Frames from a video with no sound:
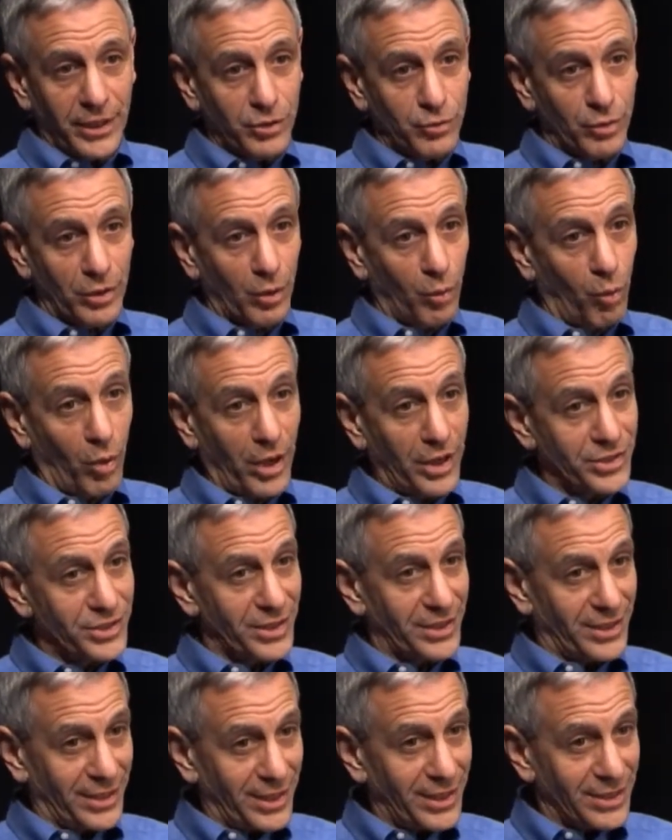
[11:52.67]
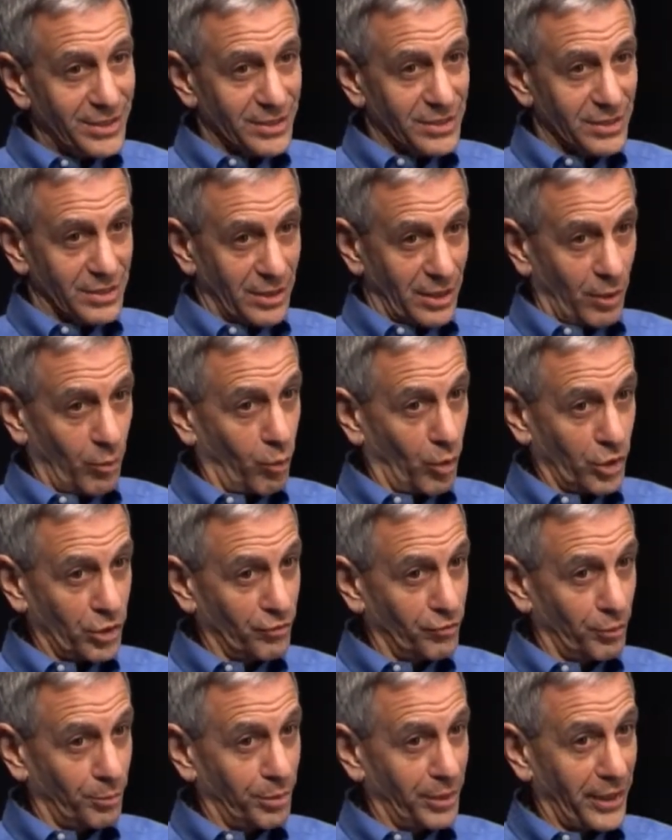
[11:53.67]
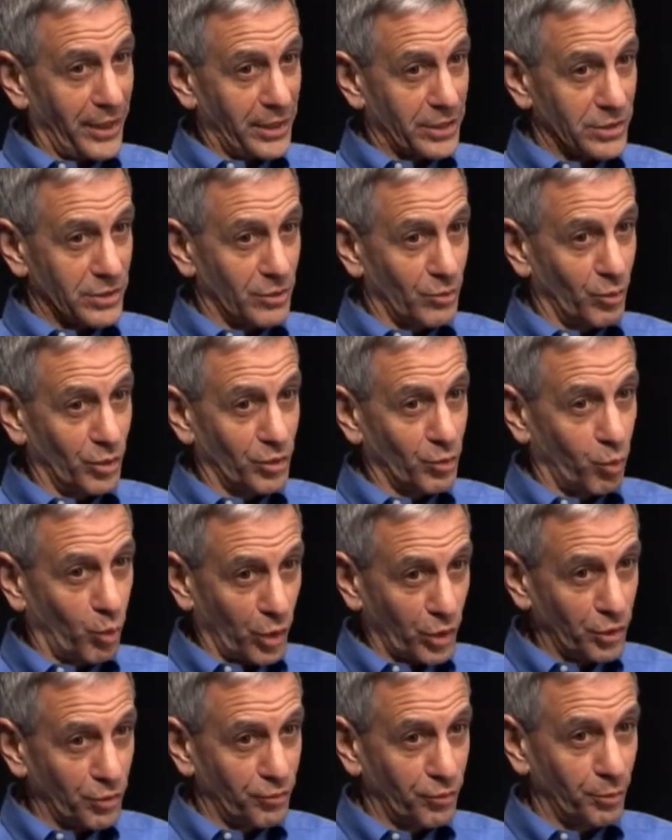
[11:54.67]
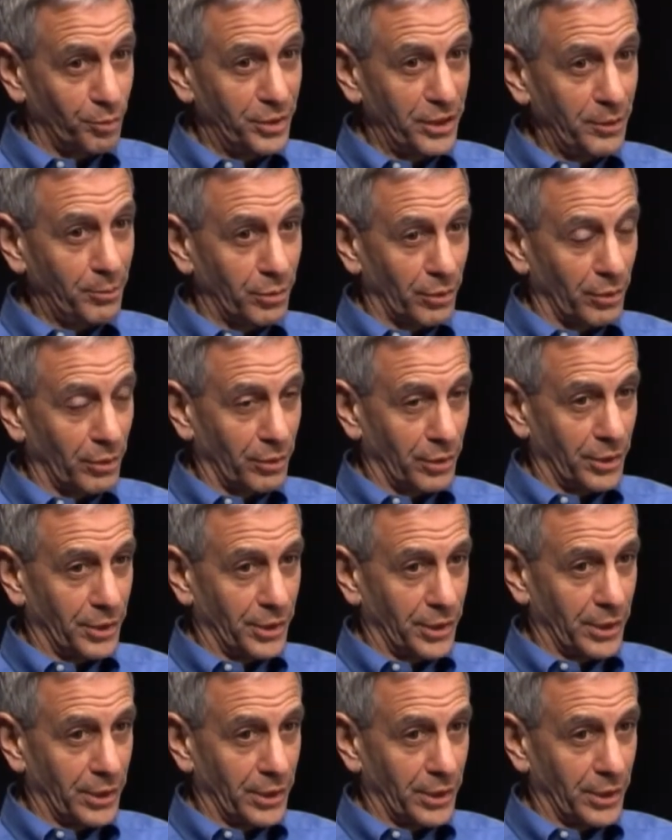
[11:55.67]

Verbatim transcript: Israel was and is a wonderful place with wonderful people,